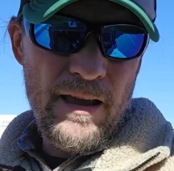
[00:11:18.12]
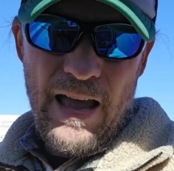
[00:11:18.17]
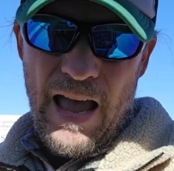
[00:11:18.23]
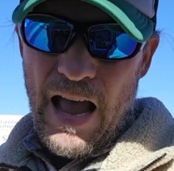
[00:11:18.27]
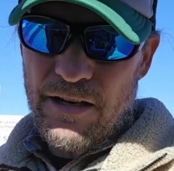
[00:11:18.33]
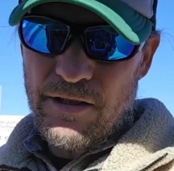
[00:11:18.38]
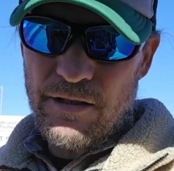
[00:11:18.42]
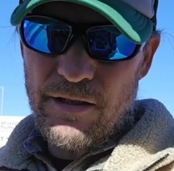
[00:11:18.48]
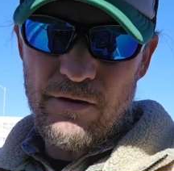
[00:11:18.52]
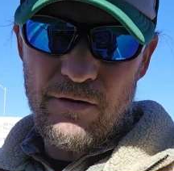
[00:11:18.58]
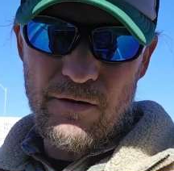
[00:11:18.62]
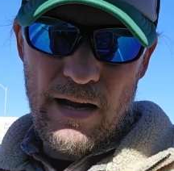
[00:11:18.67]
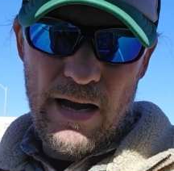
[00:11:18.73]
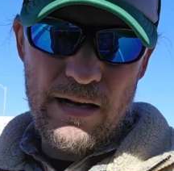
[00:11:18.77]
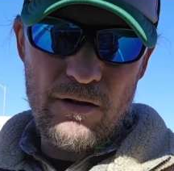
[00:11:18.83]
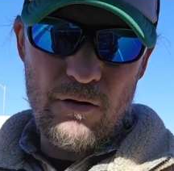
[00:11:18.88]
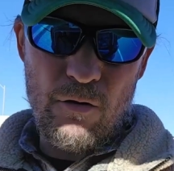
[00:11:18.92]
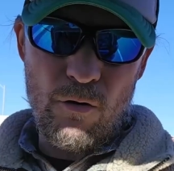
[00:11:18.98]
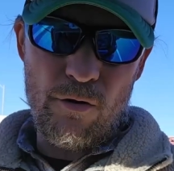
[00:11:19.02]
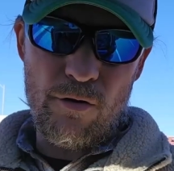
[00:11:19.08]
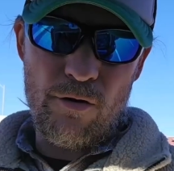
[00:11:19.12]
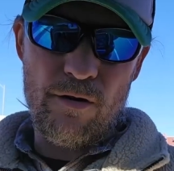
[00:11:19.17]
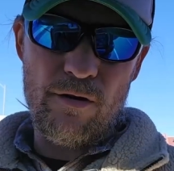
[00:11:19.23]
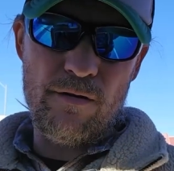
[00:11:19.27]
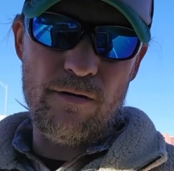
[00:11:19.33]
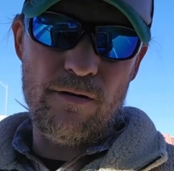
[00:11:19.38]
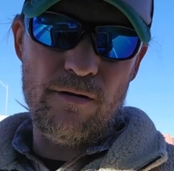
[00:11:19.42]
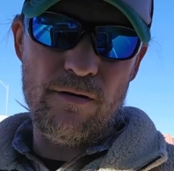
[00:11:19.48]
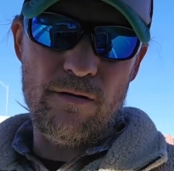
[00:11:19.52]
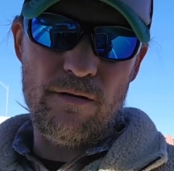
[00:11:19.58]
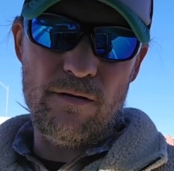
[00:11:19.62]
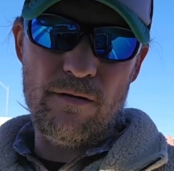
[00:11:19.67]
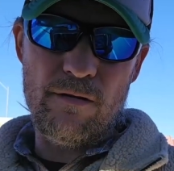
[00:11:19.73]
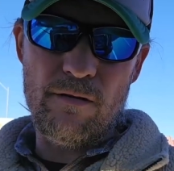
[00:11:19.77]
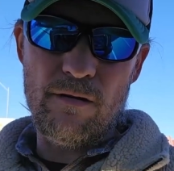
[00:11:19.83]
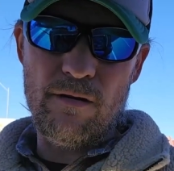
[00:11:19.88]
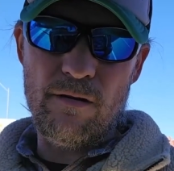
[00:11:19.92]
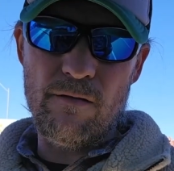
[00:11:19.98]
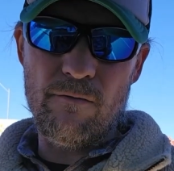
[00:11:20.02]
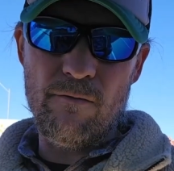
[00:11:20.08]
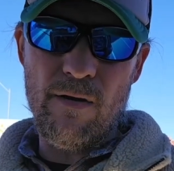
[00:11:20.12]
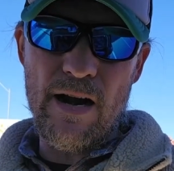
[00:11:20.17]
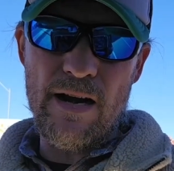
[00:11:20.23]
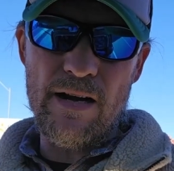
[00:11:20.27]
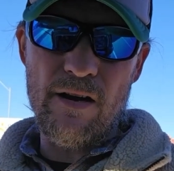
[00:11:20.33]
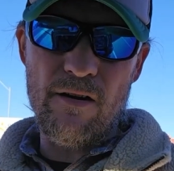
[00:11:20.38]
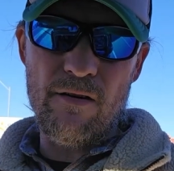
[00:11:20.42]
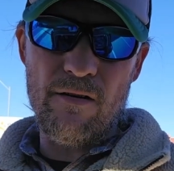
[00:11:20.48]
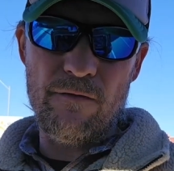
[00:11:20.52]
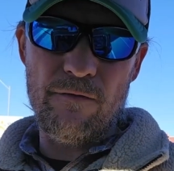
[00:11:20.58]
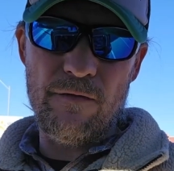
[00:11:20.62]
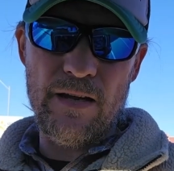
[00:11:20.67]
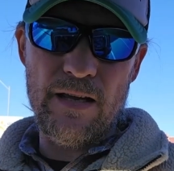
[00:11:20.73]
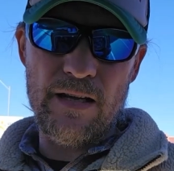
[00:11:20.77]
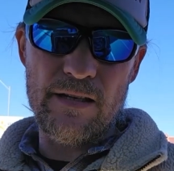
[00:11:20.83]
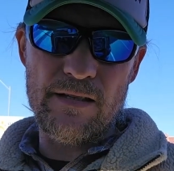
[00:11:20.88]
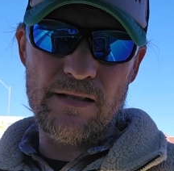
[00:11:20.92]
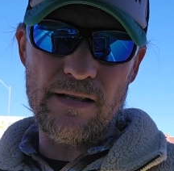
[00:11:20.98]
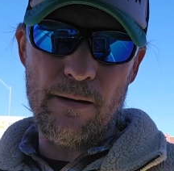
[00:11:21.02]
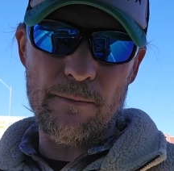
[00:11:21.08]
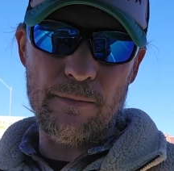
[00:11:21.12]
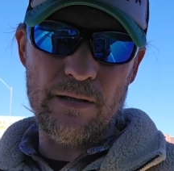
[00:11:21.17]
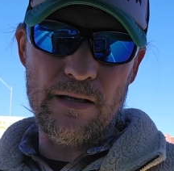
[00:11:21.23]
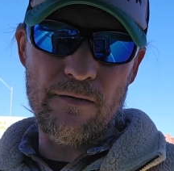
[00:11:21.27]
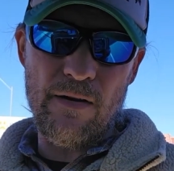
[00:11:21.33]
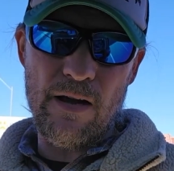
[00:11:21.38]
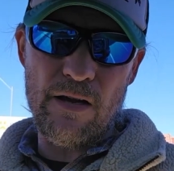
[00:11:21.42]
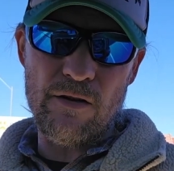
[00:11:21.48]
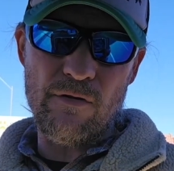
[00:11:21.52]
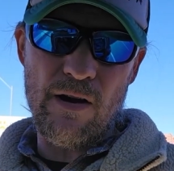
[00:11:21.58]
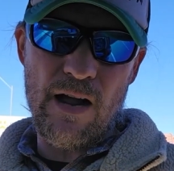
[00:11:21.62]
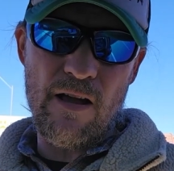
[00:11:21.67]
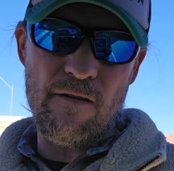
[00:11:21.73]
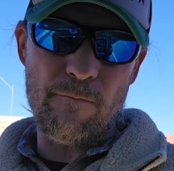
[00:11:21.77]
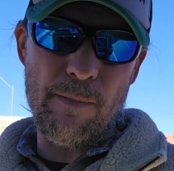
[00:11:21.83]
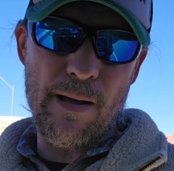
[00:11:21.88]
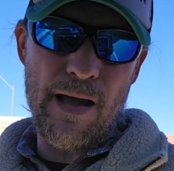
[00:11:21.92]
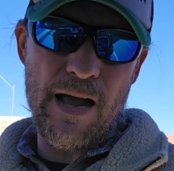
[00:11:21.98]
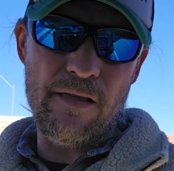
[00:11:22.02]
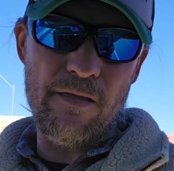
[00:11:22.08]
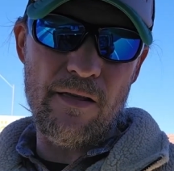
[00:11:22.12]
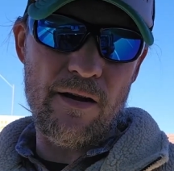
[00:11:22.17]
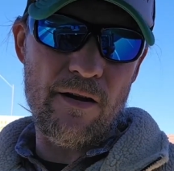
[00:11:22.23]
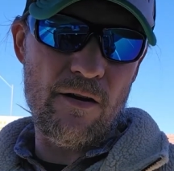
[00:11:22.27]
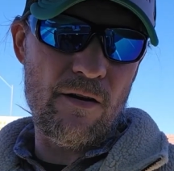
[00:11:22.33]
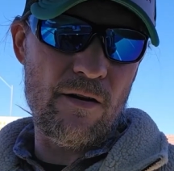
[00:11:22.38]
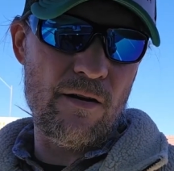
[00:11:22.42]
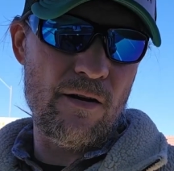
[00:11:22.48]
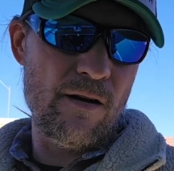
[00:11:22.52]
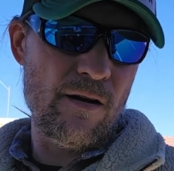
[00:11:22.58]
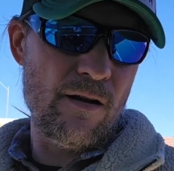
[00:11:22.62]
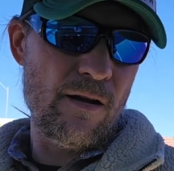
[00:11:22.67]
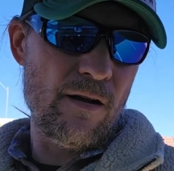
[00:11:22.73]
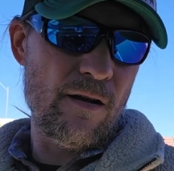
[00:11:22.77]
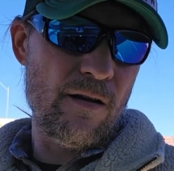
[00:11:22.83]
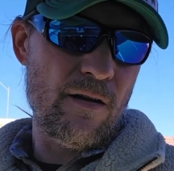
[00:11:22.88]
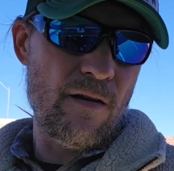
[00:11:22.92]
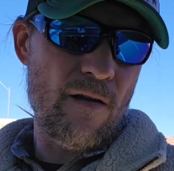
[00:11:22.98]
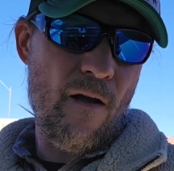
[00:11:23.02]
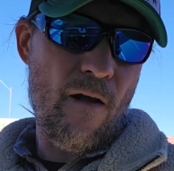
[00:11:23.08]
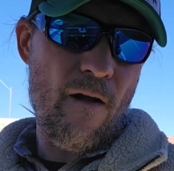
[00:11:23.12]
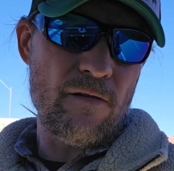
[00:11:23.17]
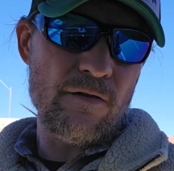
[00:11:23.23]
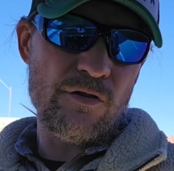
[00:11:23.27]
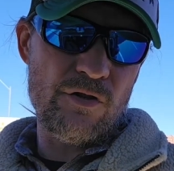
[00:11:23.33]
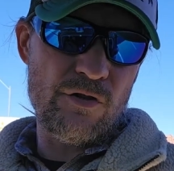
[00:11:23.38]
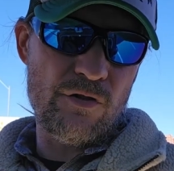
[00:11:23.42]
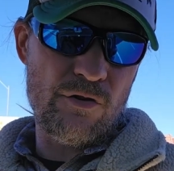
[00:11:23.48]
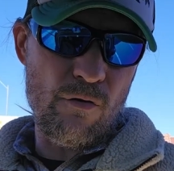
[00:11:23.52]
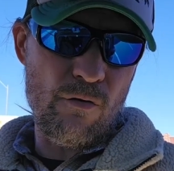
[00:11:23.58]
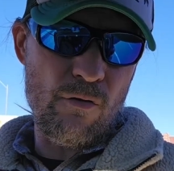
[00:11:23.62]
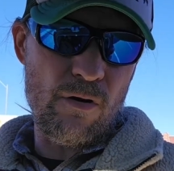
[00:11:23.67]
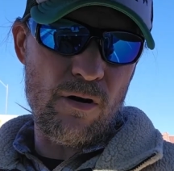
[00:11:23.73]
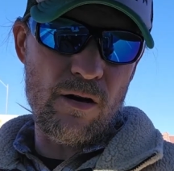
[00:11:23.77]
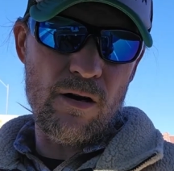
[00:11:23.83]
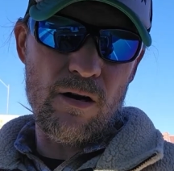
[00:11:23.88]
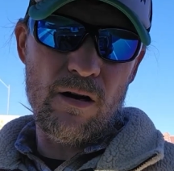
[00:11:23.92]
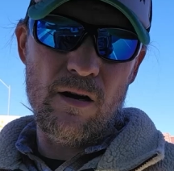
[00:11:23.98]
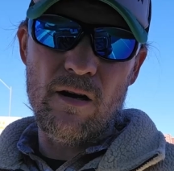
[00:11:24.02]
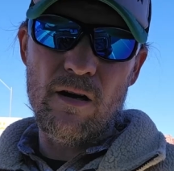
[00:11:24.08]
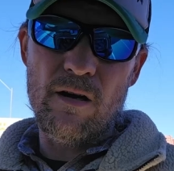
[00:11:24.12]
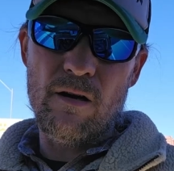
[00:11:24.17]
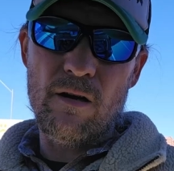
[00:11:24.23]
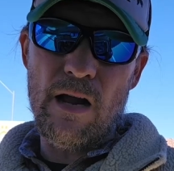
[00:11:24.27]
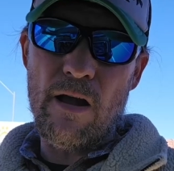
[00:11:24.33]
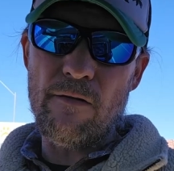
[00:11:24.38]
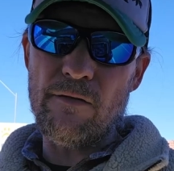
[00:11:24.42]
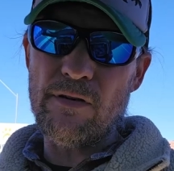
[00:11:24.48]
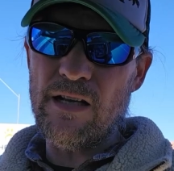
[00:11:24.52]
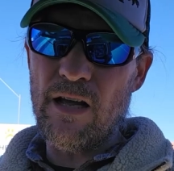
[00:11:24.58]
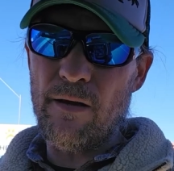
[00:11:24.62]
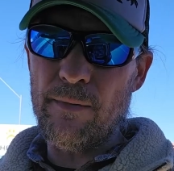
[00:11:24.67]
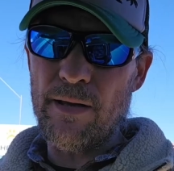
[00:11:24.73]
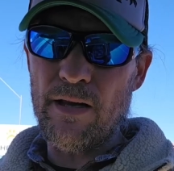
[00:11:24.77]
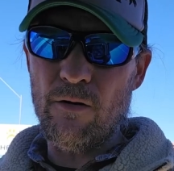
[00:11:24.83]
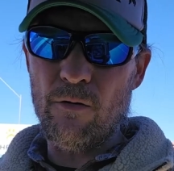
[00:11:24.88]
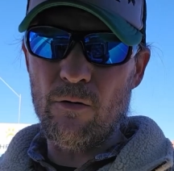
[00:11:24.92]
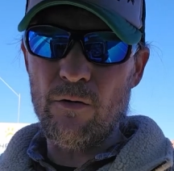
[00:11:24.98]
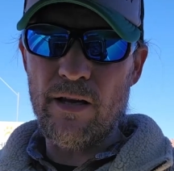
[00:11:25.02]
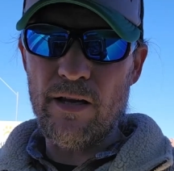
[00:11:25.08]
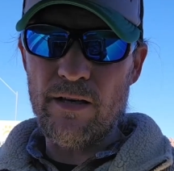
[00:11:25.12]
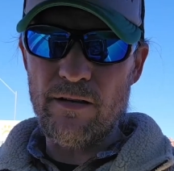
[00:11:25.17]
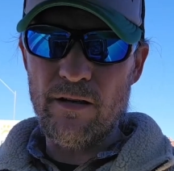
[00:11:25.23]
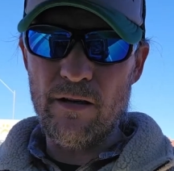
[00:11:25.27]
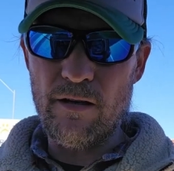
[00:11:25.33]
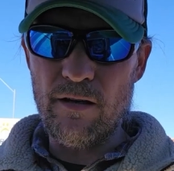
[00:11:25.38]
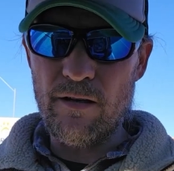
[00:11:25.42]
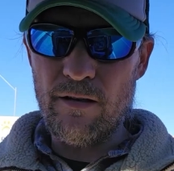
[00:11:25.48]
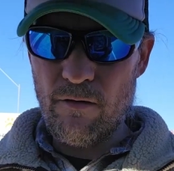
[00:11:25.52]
Actually, they're headquartered right here in Phoenix. I believe I drive by their store every time I go get Dunkin'